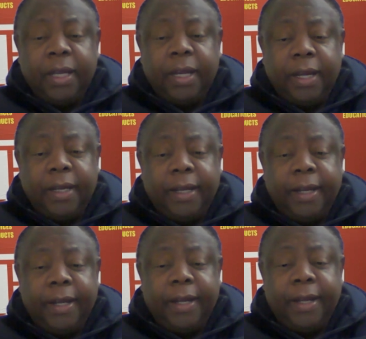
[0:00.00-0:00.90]
And
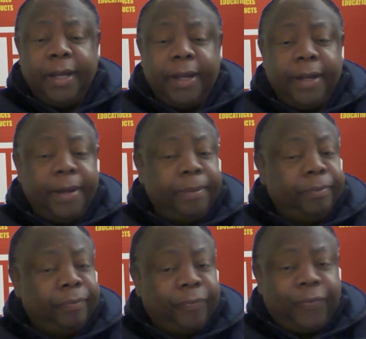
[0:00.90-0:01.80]
then
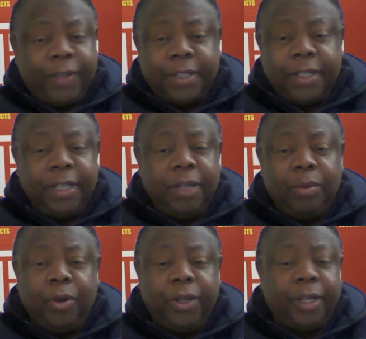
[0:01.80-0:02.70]
first thing in the
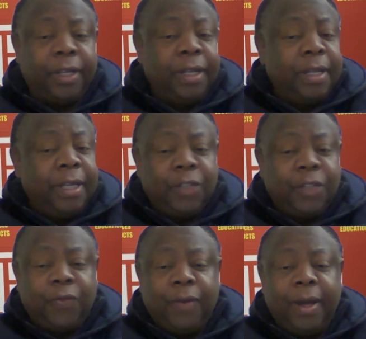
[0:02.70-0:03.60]
morning, his
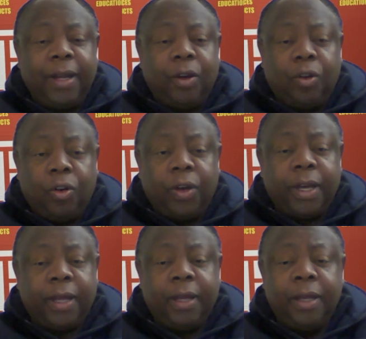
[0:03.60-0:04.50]
father
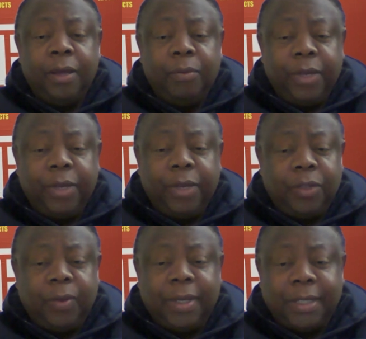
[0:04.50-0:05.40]
Jorge Messi
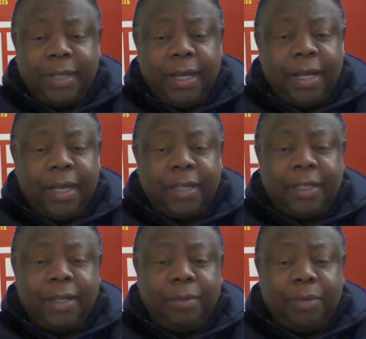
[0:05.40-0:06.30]
was there at
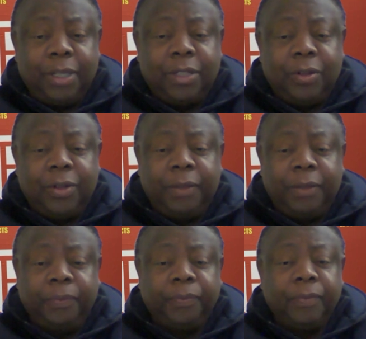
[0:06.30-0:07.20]
Barcelona,
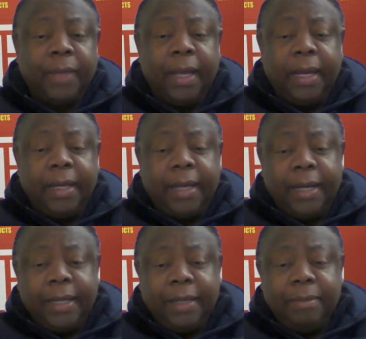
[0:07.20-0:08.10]
and
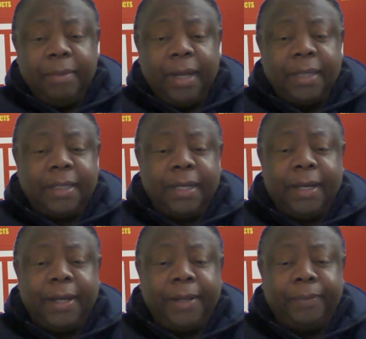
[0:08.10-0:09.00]
then he met
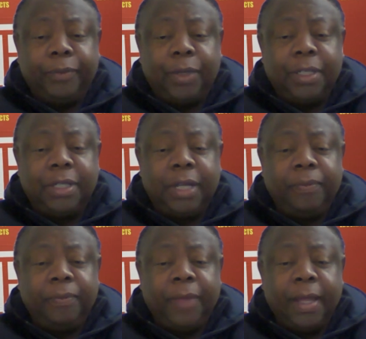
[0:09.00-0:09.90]
what's his name,